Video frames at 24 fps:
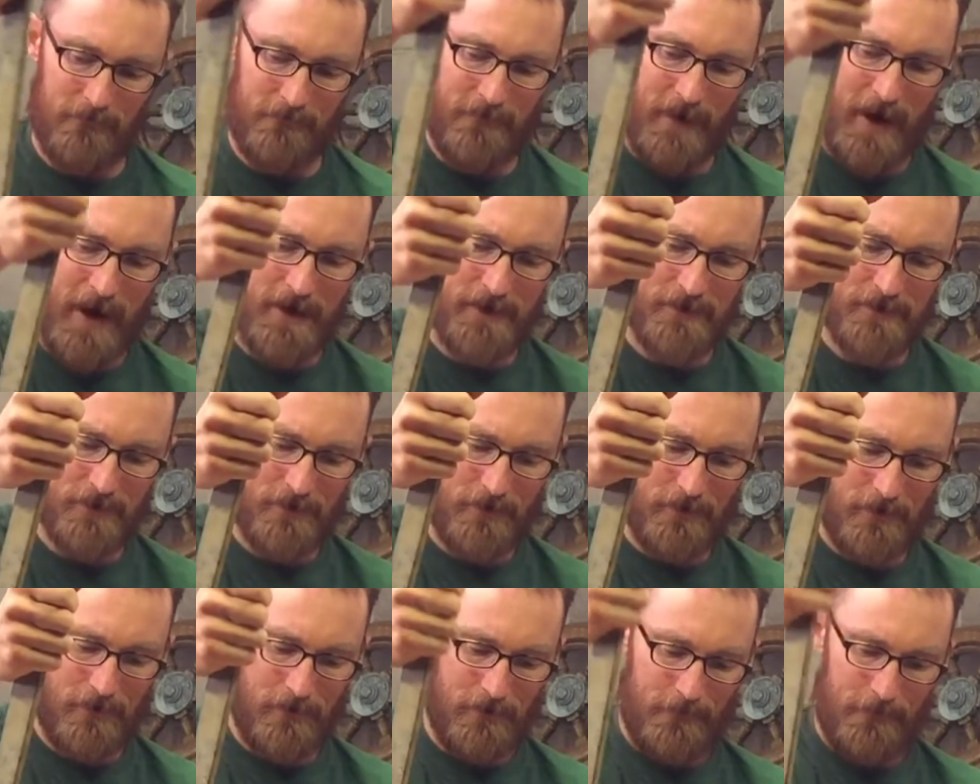
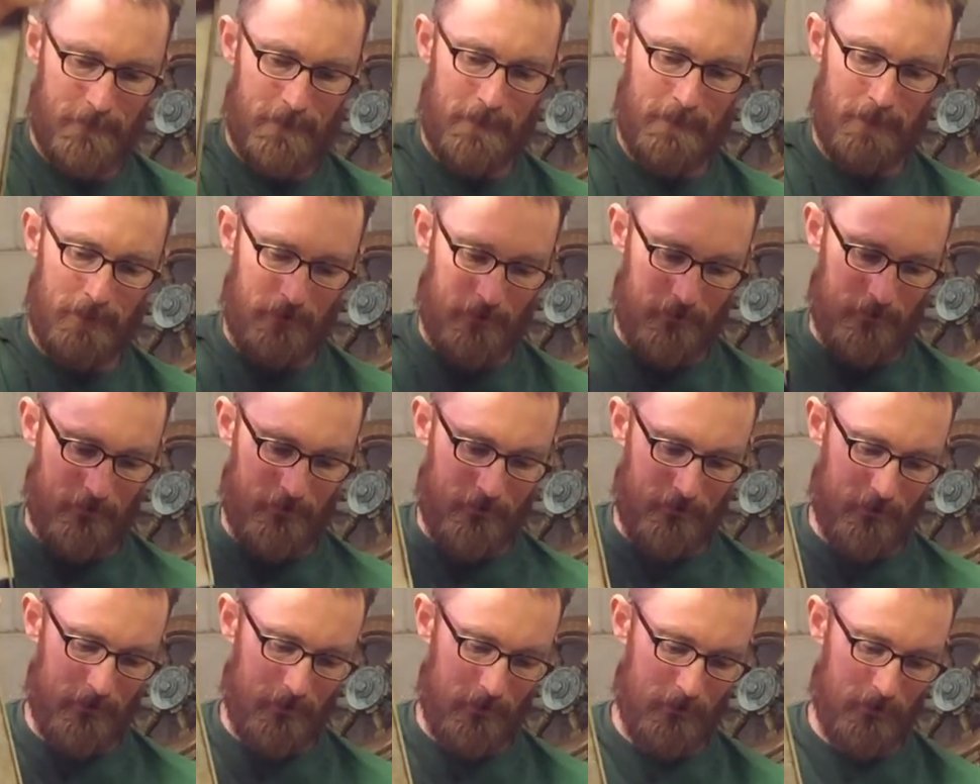faster,
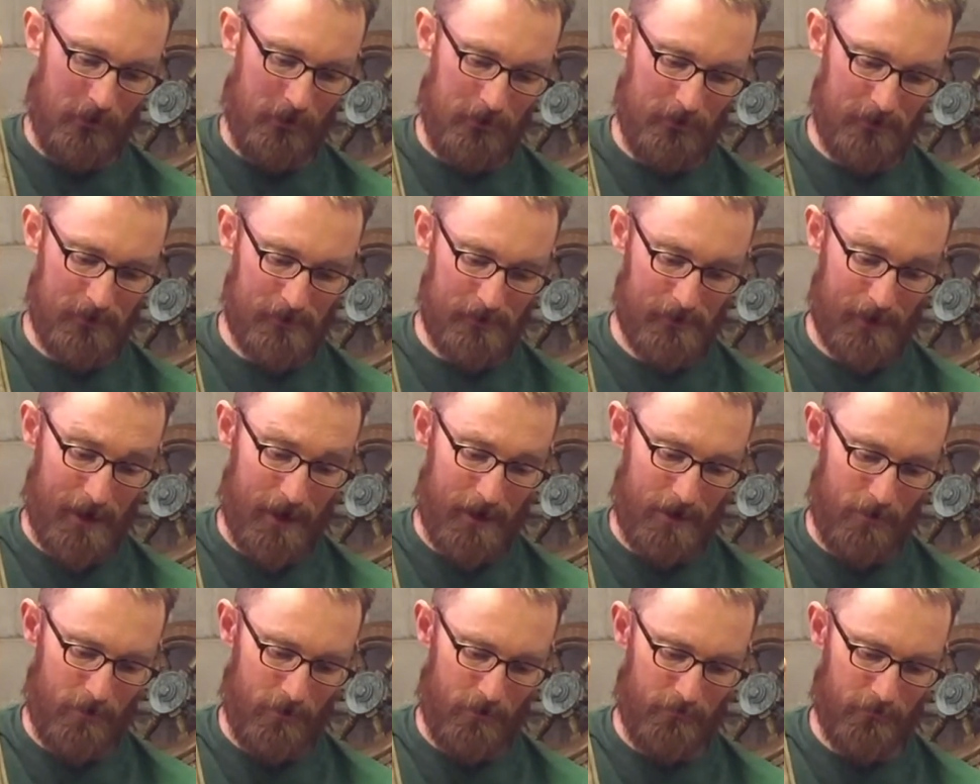you can
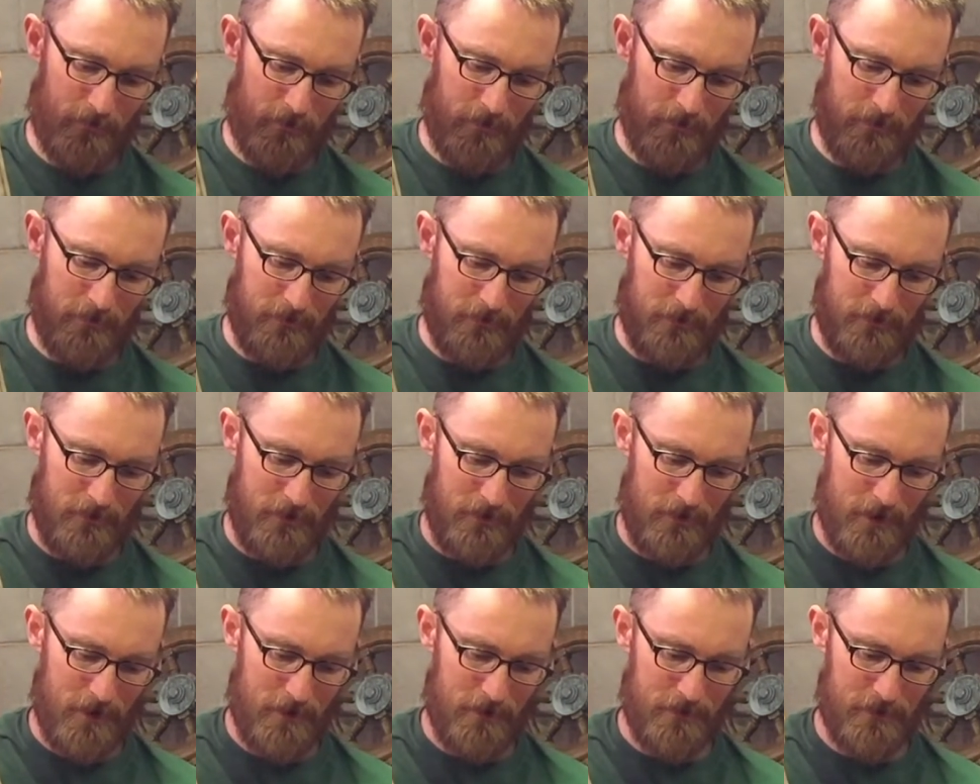slide over to
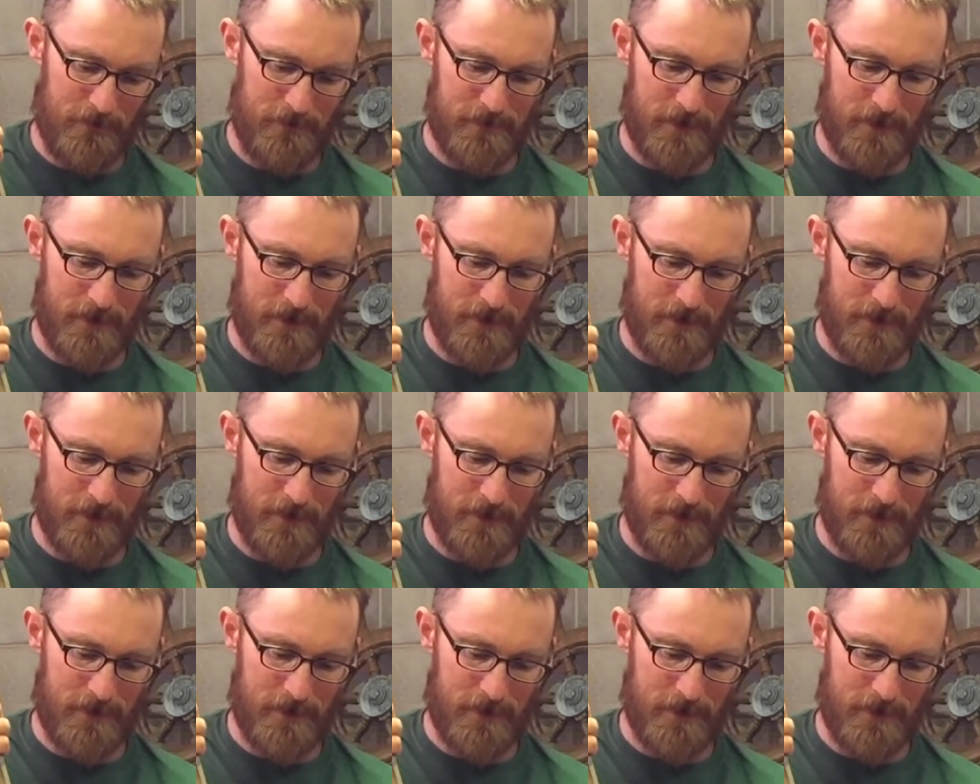the other